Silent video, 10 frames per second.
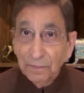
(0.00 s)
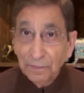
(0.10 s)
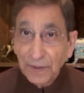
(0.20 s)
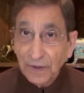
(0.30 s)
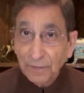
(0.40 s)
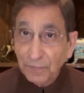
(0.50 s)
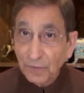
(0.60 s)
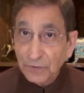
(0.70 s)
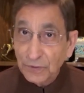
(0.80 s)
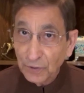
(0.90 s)

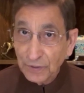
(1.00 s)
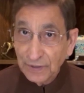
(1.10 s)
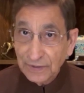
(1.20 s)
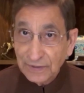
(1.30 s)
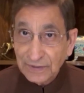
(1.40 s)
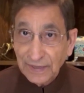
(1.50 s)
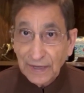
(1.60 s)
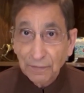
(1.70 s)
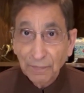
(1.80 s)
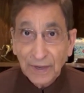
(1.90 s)
paraprosdokians
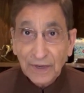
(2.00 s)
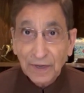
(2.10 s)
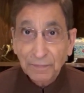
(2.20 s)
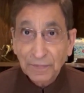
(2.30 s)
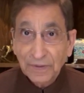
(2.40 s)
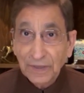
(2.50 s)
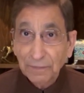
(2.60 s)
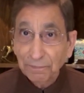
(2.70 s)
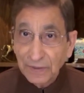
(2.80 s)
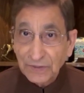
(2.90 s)
and make up
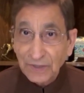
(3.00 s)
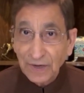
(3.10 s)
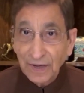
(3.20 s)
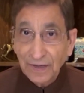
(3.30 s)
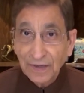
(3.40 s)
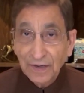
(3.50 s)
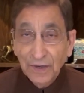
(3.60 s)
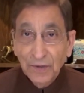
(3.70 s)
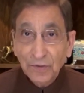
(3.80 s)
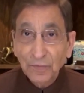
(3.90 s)
the punchline
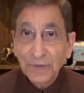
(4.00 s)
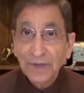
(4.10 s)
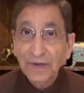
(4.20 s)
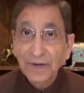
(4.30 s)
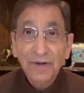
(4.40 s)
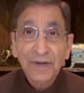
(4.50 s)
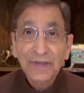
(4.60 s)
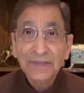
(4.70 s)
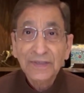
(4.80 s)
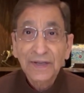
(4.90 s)
to be
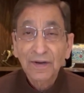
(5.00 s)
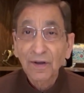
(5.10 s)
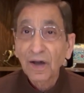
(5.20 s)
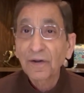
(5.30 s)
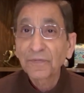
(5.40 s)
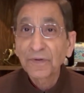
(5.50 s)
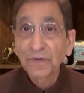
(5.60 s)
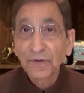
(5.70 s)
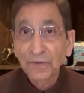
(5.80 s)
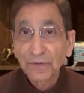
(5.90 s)
hilarious and often
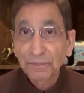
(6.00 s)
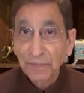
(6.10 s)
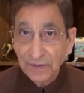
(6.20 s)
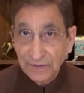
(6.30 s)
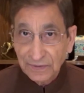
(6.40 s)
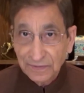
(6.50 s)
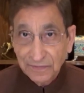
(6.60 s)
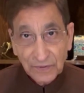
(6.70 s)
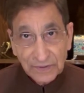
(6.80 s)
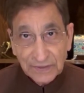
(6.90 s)
use puns.
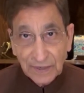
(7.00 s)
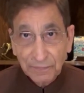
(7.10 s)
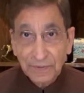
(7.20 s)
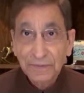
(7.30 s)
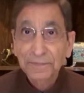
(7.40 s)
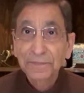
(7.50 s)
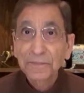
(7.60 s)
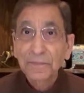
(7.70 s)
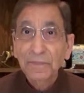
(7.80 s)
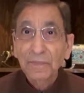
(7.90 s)
For example,
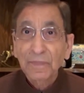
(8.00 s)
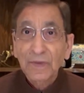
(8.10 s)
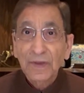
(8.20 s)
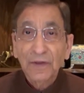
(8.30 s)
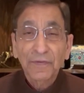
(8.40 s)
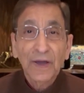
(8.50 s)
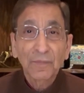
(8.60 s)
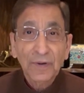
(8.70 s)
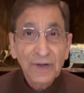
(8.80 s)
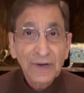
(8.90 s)
if I
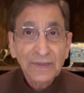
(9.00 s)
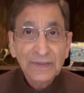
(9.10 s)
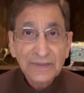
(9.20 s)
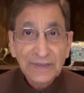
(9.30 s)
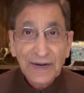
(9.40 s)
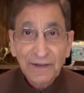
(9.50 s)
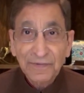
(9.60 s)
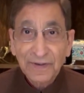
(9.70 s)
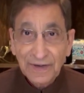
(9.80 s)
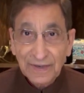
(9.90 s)
am reading this
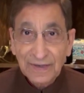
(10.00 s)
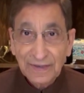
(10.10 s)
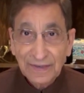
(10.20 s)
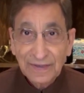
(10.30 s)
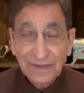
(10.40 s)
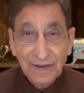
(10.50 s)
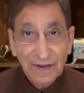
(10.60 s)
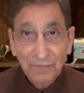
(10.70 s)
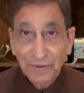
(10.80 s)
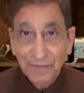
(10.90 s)
graph correctly,
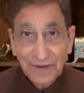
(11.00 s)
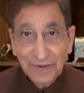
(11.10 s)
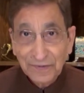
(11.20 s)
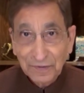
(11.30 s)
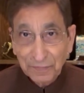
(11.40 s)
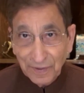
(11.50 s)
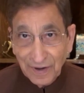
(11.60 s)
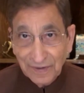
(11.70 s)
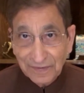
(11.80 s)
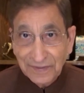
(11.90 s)
I'll be very
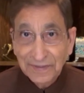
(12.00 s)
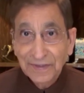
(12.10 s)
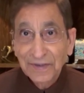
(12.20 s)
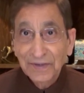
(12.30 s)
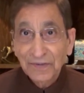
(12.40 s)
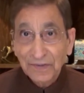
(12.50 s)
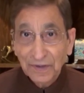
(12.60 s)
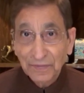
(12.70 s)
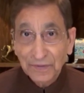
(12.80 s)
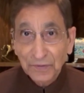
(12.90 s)
surprised.
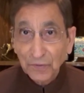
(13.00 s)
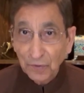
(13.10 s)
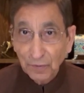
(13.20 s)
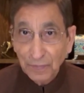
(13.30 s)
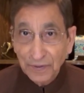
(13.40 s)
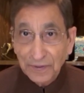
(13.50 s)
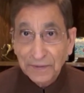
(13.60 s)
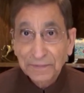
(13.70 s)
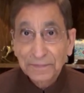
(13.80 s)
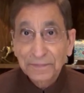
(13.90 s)
Stephen Colbert.
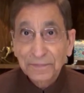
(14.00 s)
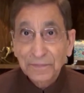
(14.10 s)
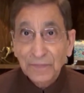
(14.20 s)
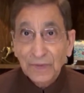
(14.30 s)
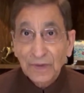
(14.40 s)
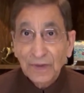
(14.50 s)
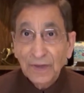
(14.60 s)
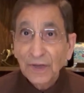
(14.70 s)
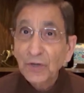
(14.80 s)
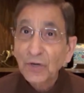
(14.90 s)

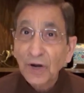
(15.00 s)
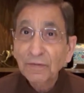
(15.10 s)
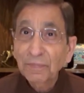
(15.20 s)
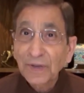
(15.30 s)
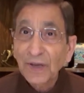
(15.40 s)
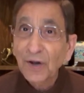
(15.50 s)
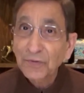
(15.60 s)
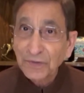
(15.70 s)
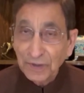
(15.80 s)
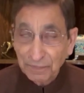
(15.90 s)
He taught me
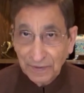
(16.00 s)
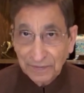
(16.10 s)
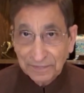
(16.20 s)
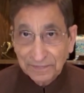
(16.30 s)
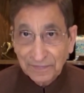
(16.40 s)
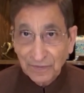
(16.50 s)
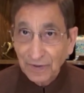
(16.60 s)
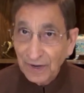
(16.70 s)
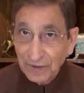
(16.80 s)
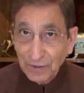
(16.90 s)
housekeeping.
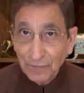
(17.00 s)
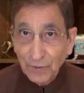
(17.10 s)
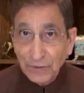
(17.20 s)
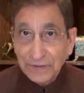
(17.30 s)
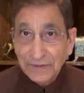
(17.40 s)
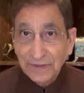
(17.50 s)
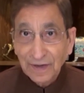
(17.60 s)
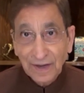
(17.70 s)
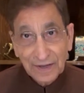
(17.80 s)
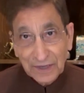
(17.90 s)
When I divorce,
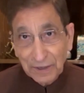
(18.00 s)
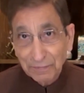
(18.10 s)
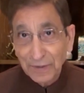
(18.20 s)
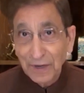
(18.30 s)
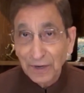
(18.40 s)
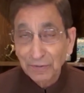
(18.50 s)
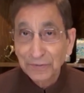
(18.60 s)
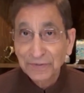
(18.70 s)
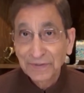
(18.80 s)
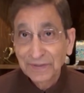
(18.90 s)
I keep the
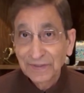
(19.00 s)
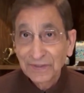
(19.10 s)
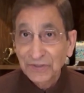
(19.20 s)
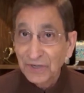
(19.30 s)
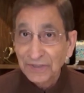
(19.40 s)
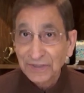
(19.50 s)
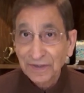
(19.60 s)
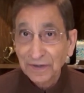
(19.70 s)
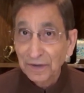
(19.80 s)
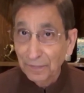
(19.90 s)
house. Zsa
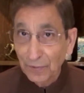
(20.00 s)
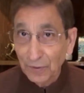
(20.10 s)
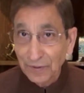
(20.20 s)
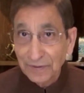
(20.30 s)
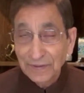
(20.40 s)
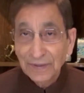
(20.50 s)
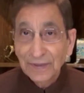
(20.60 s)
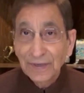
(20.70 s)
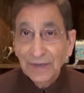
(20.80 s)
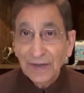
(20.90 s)
Zsa Gabor.
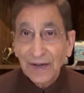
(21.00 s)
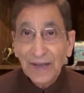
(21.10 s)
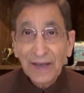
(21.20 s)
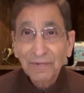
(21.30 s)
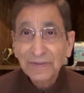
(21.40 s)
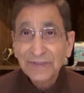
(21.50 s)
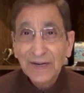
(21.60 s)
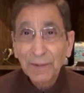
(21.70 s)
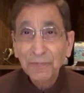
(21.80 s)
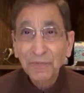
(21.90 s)
I haven't slept